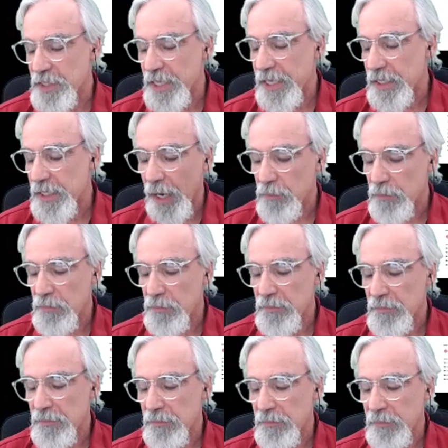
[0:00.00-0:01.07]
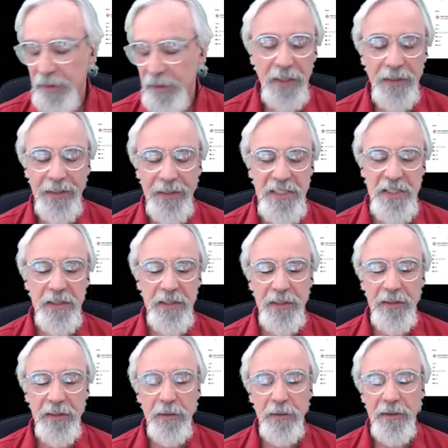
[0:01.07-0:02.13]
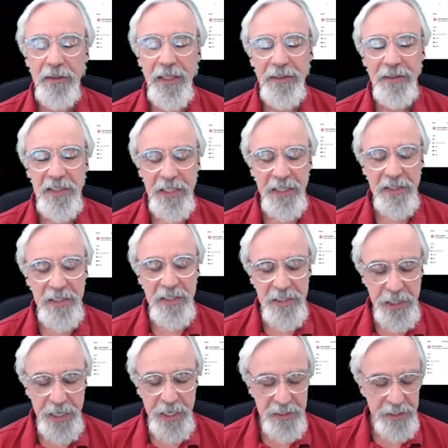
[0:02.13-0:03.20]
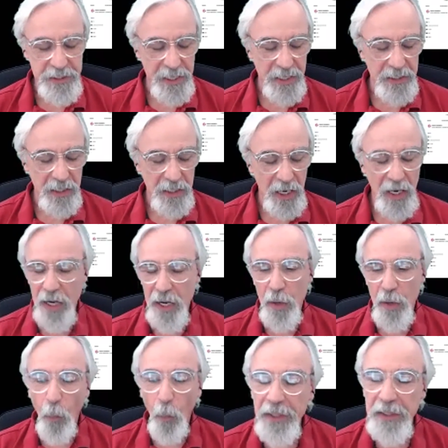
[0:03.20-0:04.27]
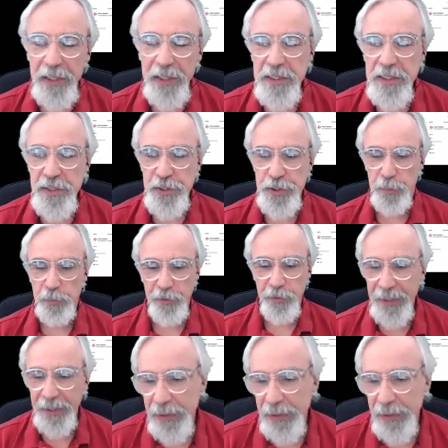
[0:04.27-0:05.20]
let's get to the chase. And what is your bright idea, and how did it come about?